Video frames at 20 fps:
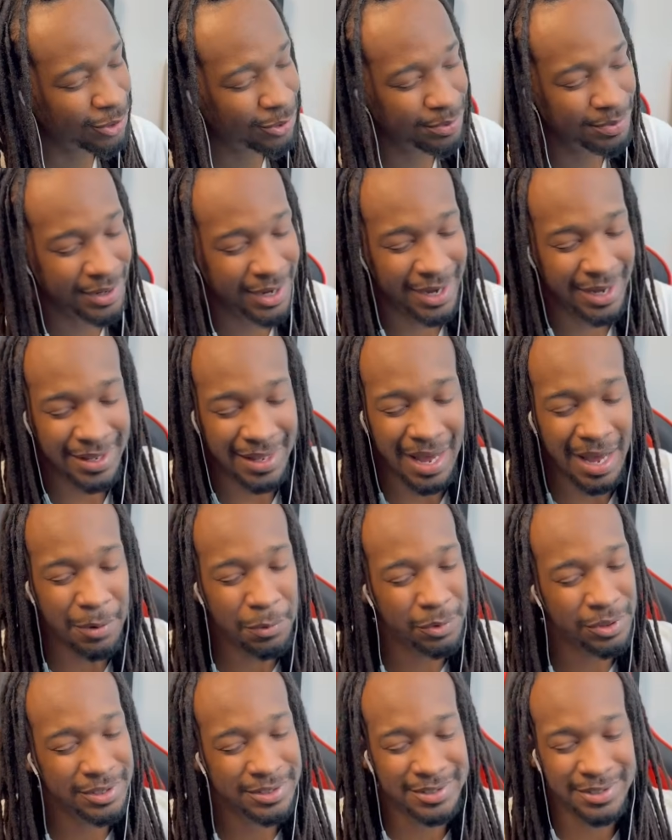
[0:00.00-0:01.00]
bad. I
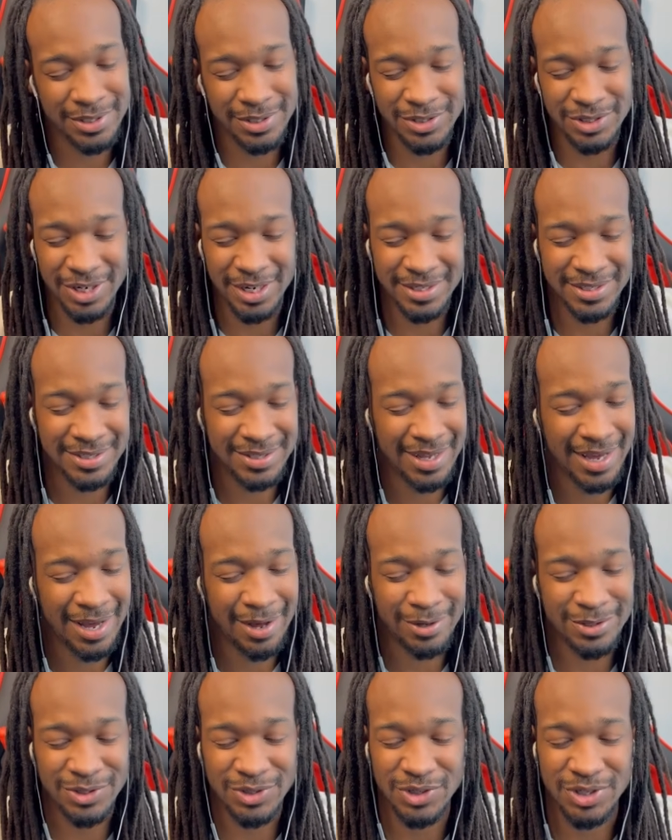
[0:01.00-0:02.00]
want to see Jason
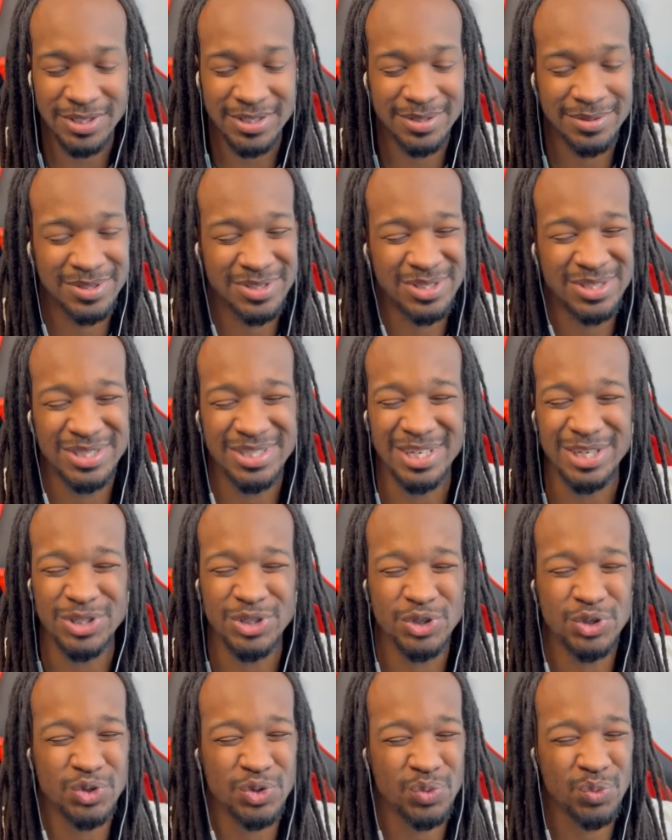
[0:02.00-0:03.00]
House just
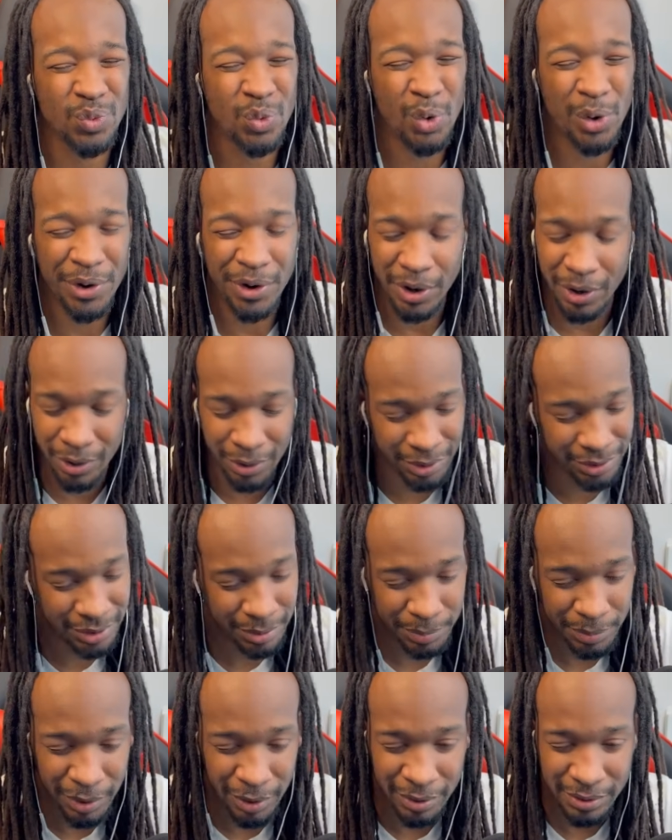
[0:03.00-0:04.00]
destroy her in the
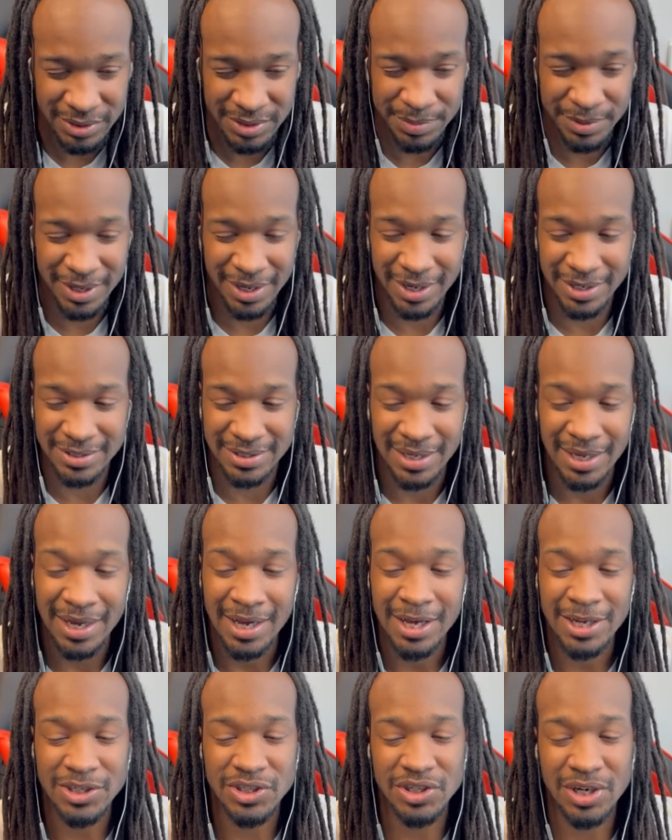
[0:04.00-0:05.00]
polls because
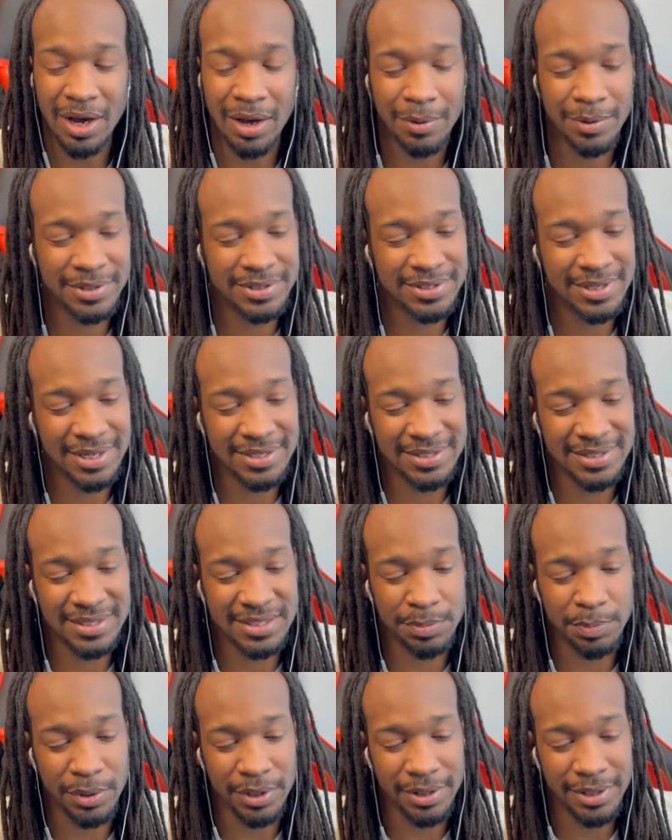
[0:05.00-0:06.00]
she always does this
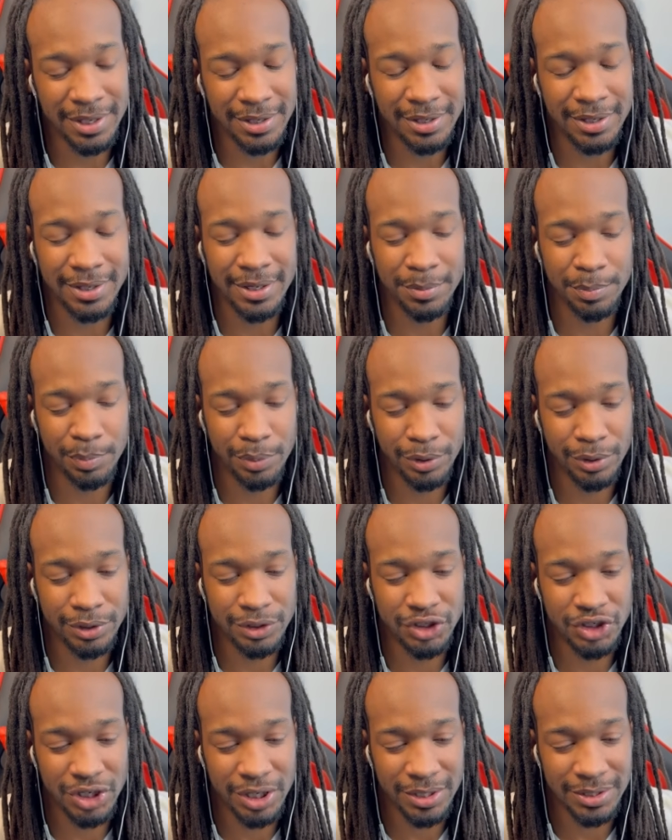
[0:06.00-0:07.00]
belittling
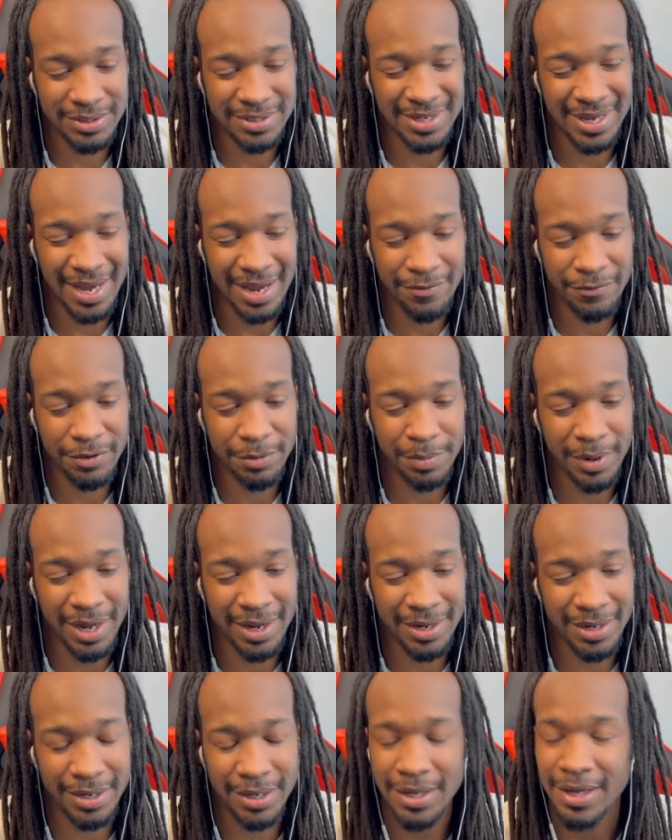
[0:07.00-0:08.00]
bullshit to
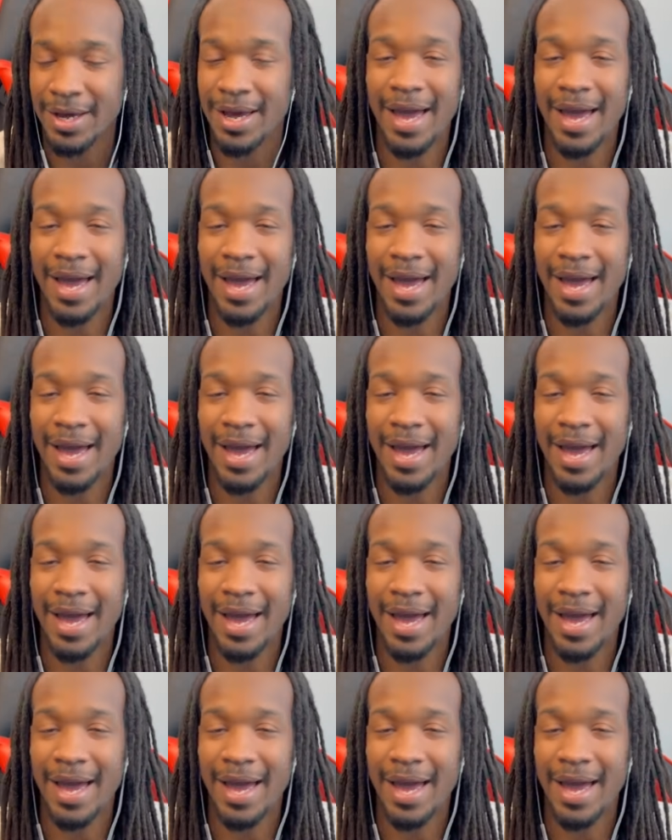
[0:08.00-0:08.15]
everybody.